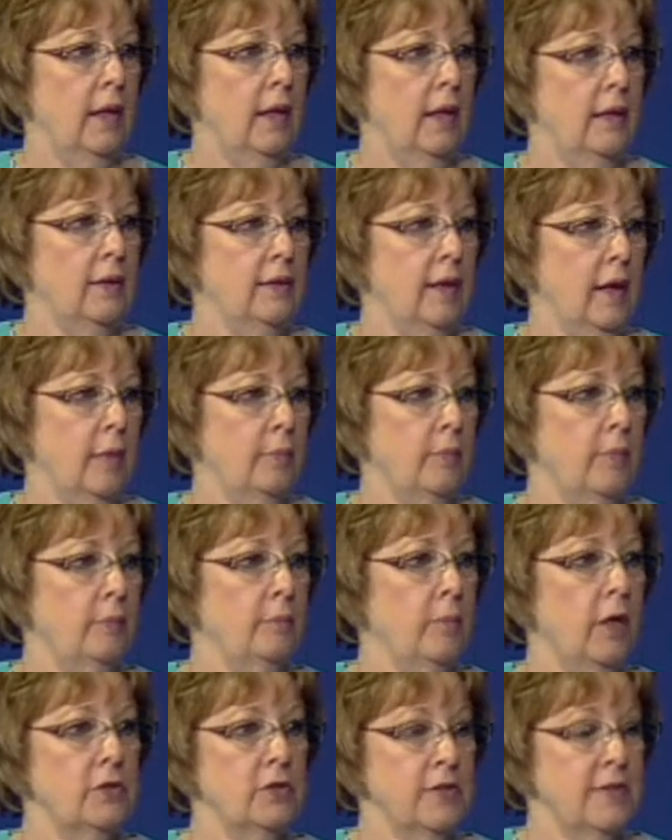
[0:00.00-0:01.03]
end up
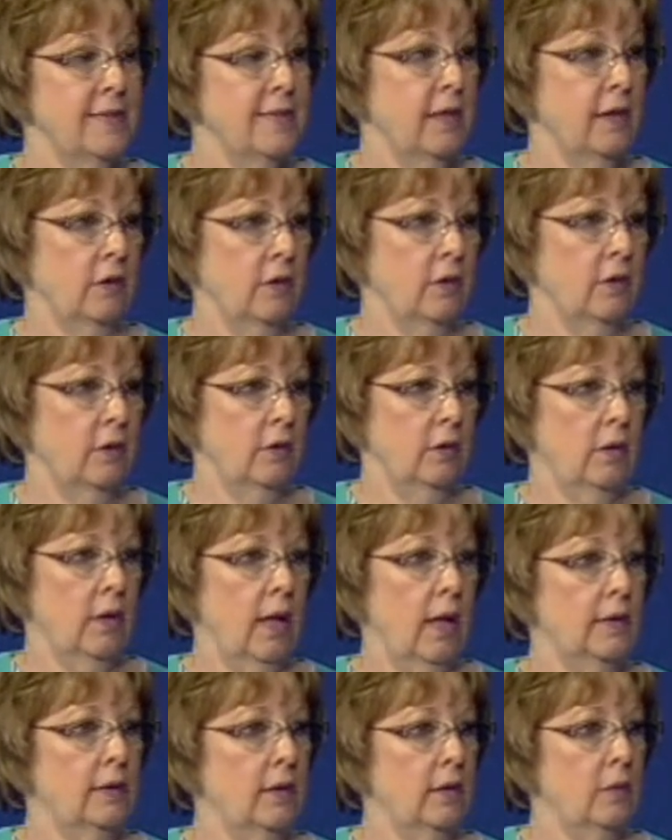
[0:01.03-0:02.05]
much sicker
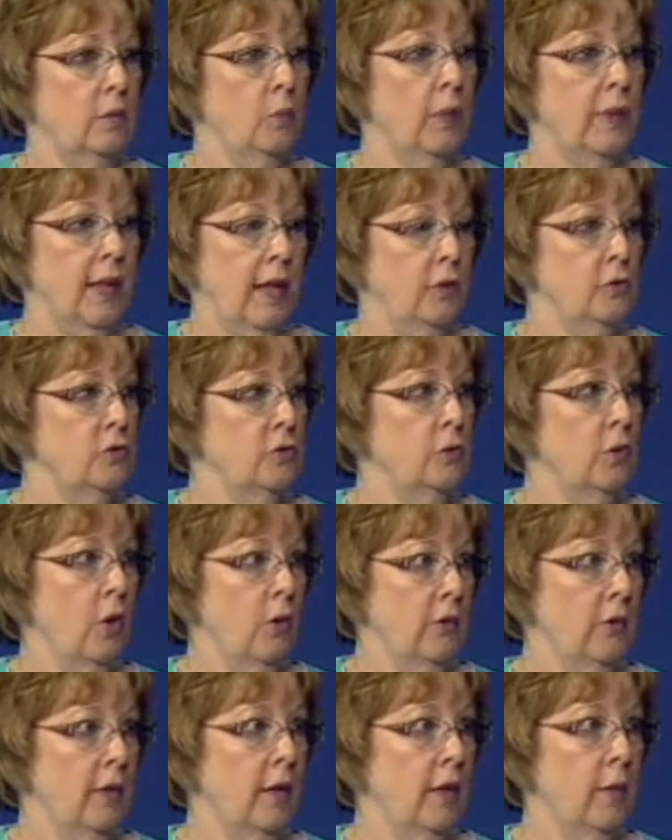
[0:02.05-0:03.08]
and when they do go
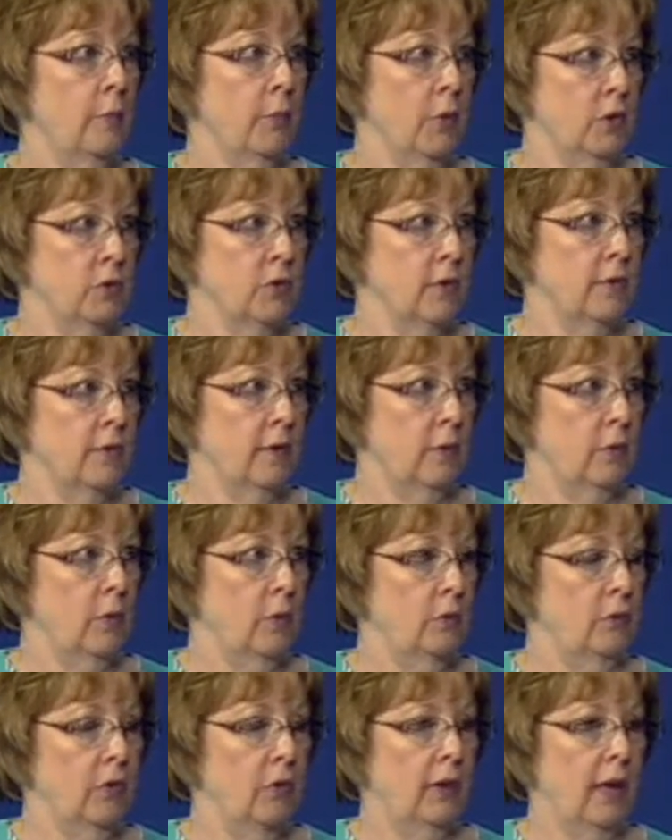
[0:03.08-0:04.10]
to the emergency
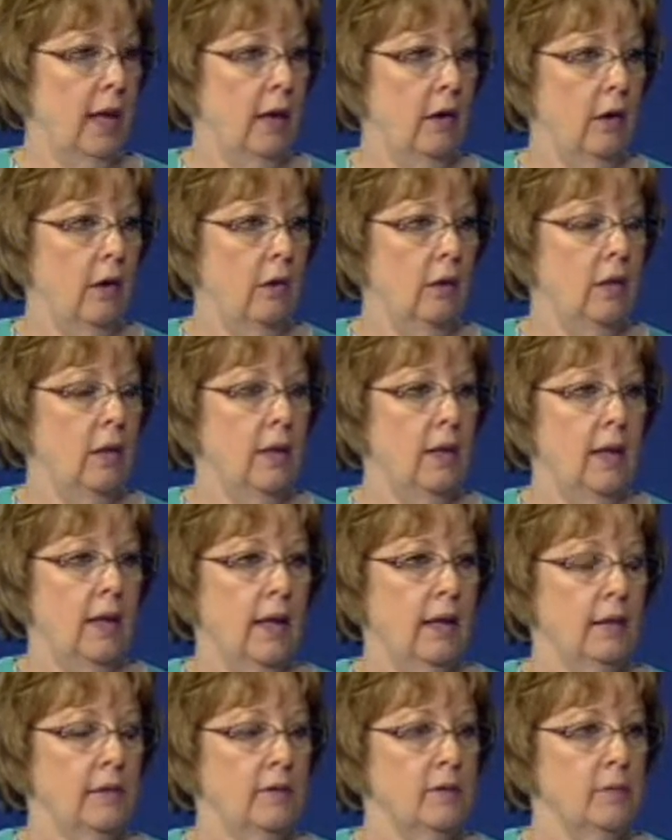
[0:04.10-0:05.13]
room for mm-hmm. care mm-hmm.
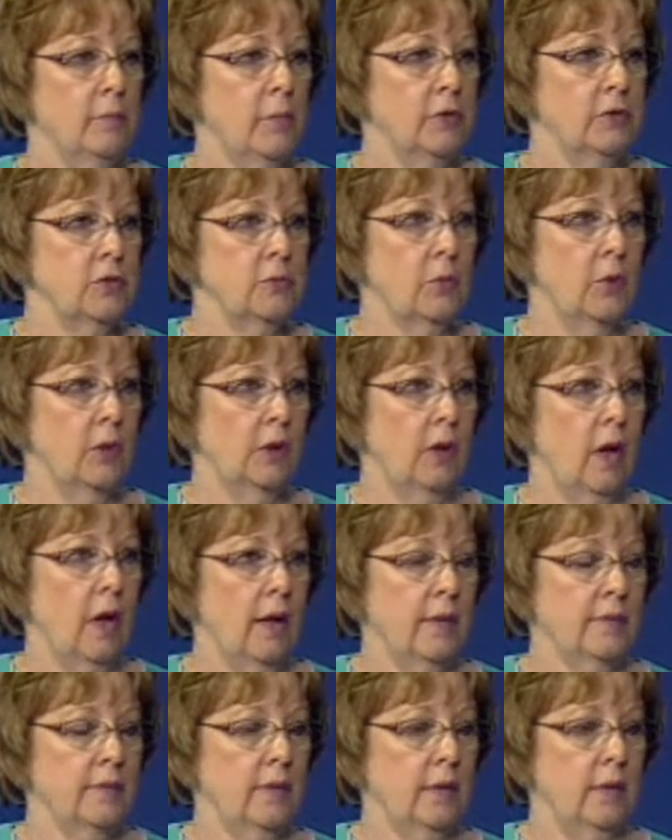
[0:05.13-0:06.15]
and it's much more
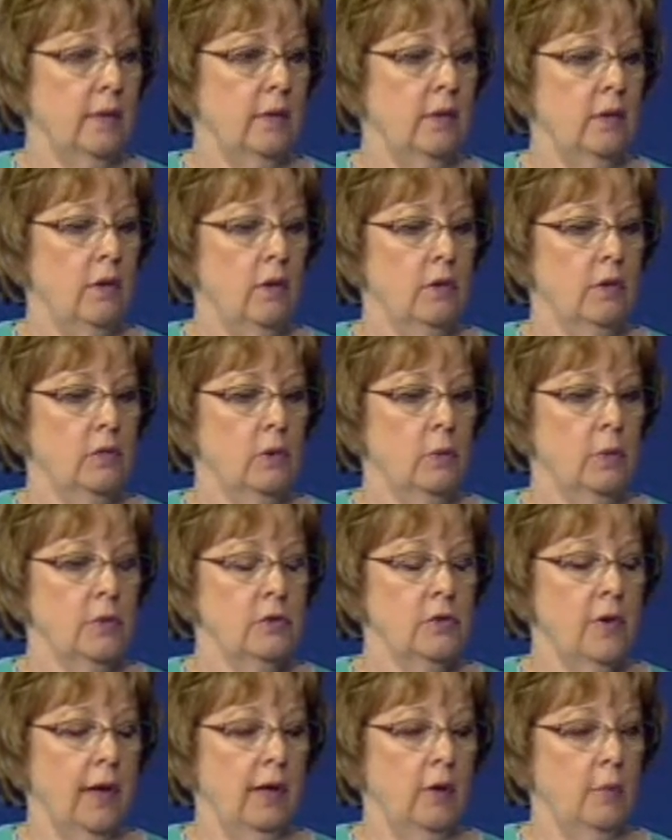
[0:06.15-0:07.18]
costly so we're
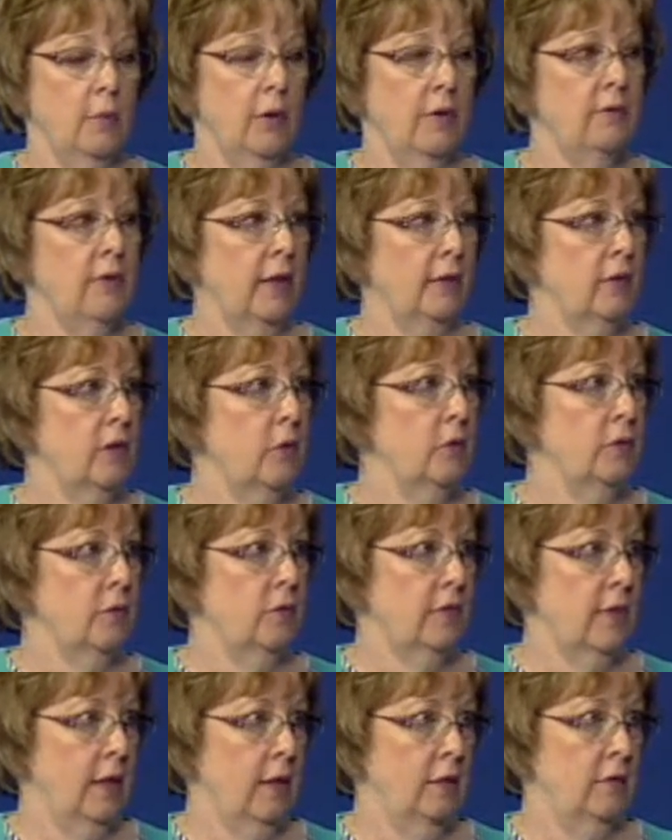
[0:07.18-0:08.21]
trying to prevent those
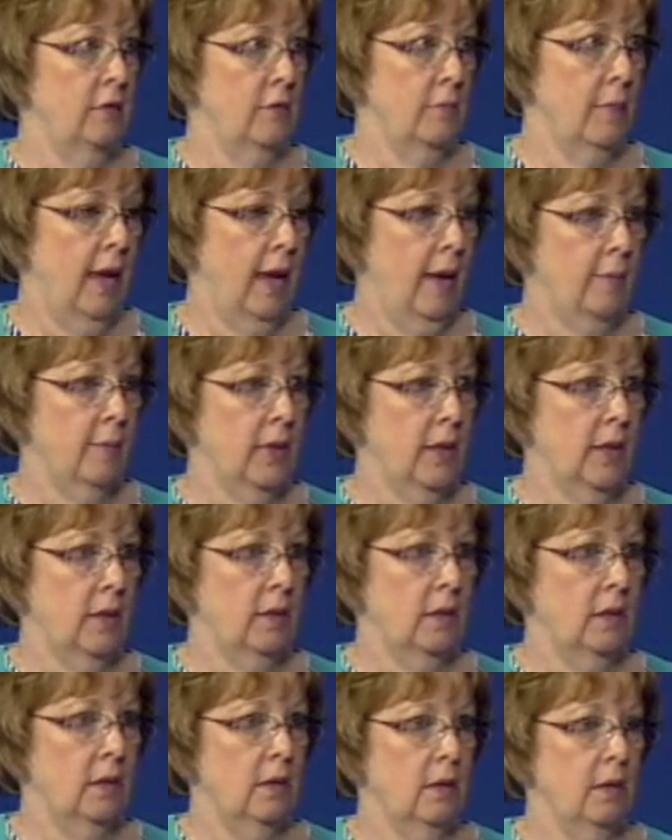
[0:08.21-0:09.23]
things from
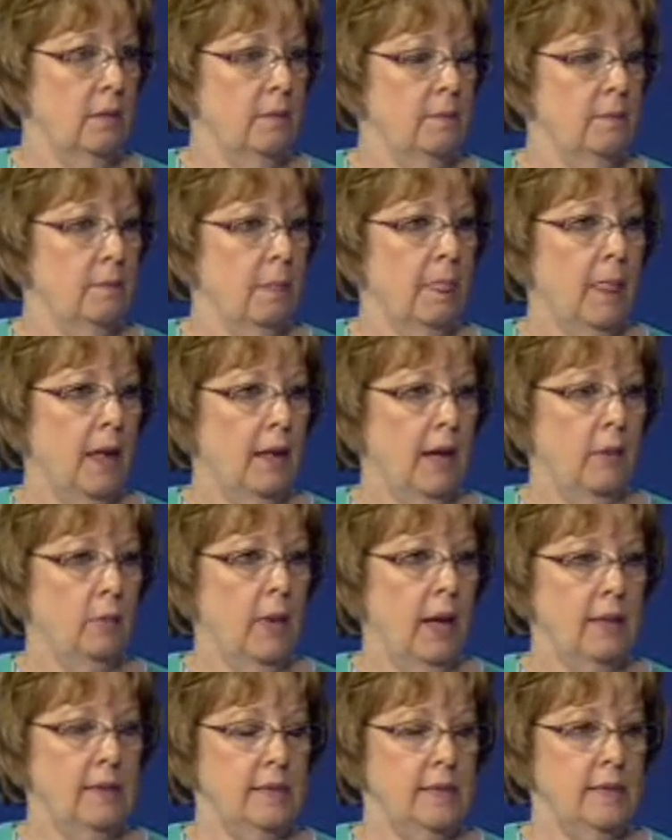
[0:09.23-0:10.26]
happening and i
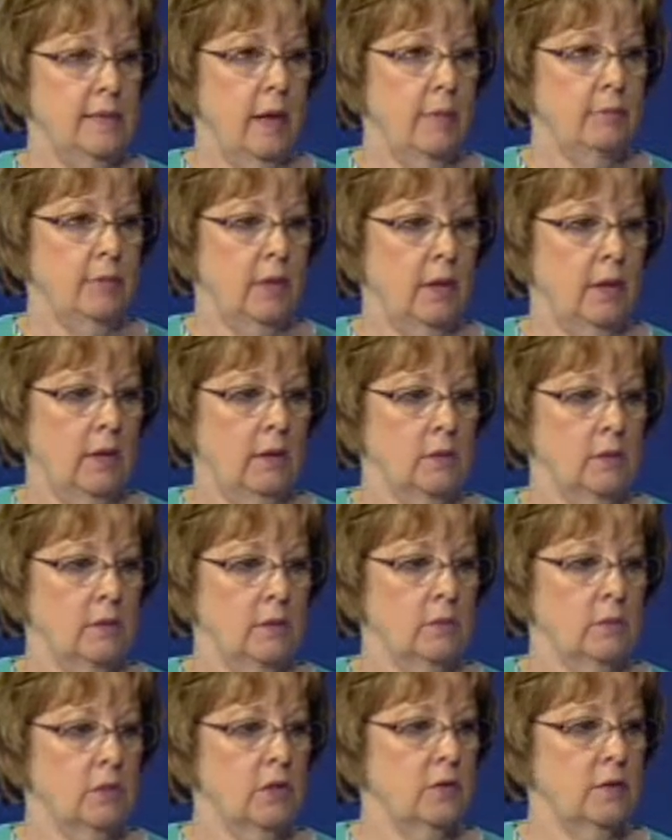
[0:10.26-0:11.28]
read something
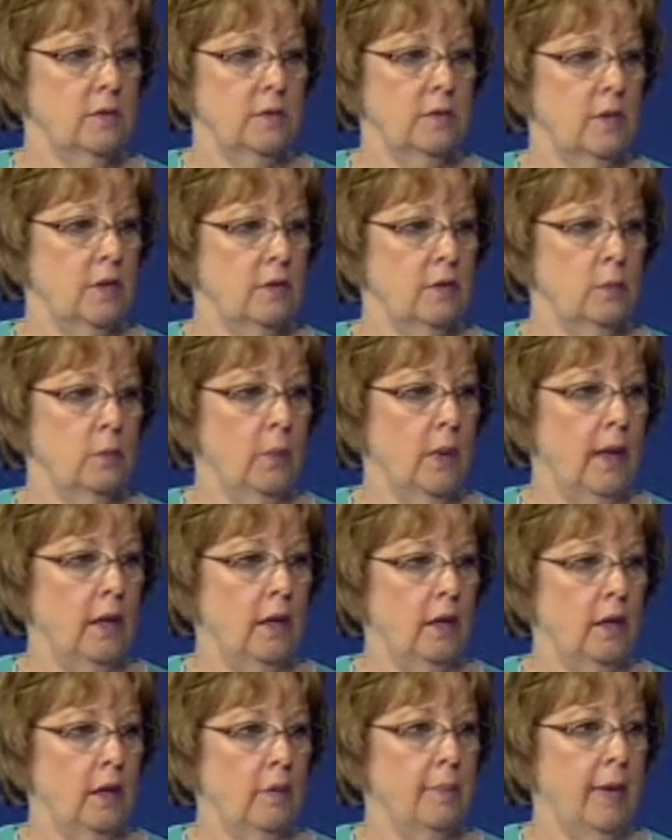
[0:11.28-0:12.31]
t- just this
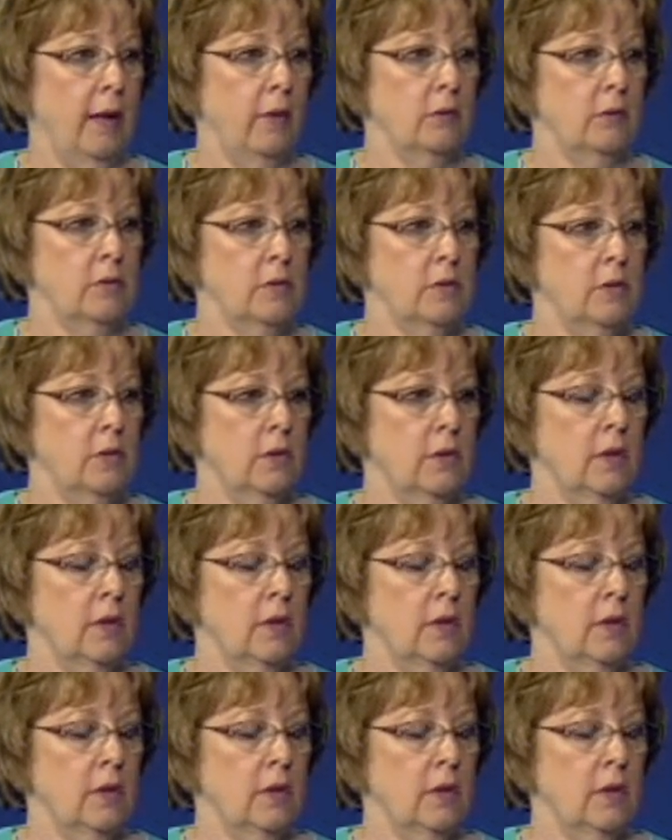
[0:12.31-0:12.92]
week about